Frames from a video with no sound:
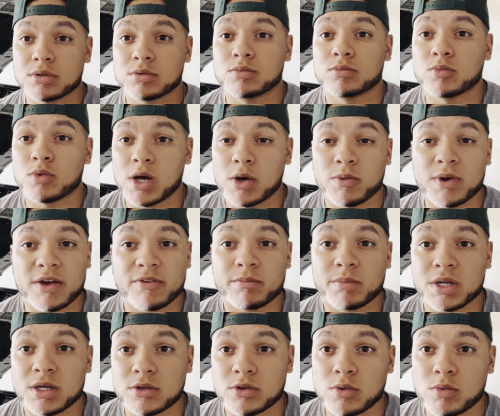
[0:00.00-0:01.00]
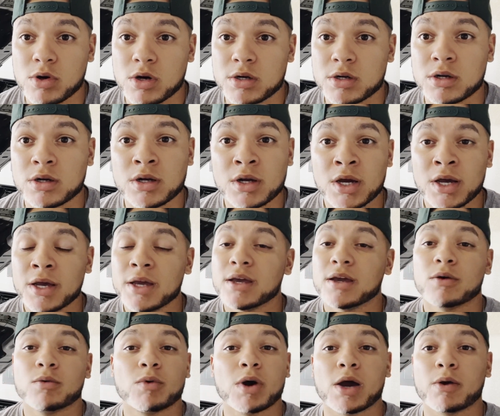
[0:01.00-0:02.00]
and why we haven't been on the water
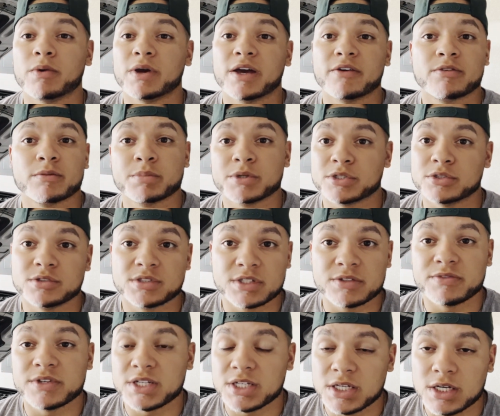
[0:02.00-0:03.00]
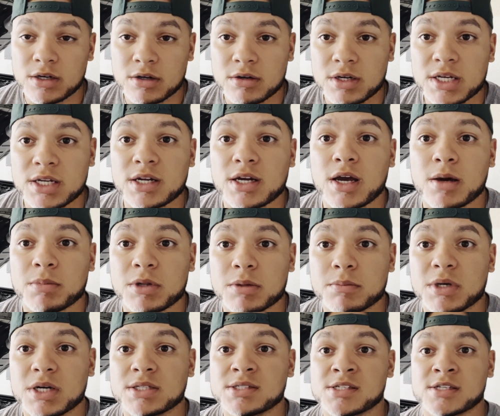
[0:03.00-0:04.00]
and why we haven't produced a video in a couple of
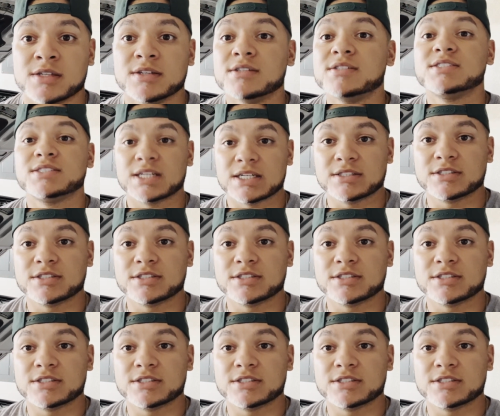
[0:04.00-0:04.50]
months. Stay